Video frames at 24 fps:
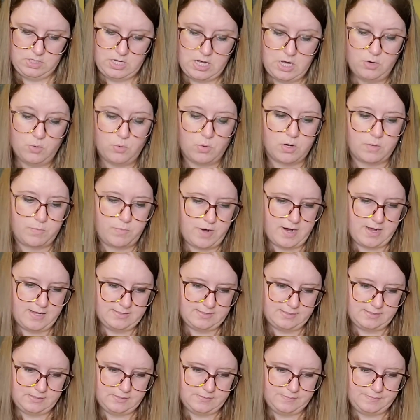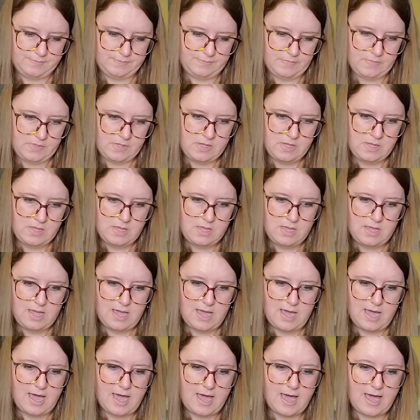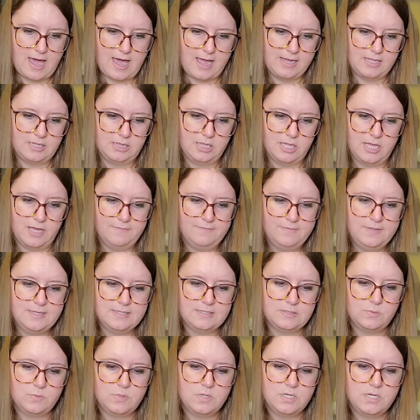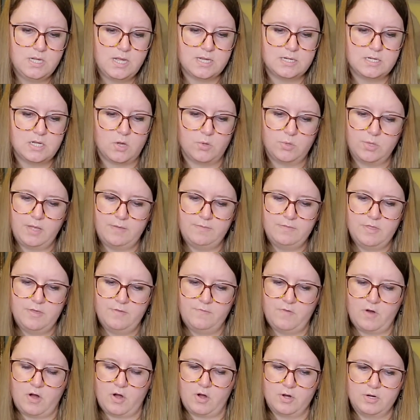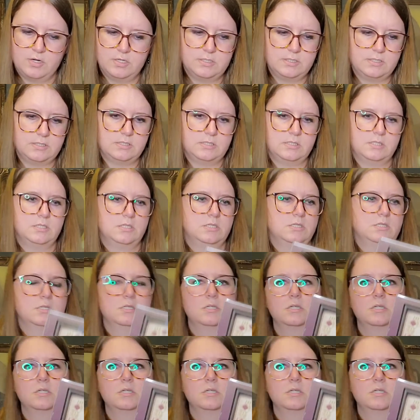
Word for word: Needlework Press. I love this one. I don't love the verse.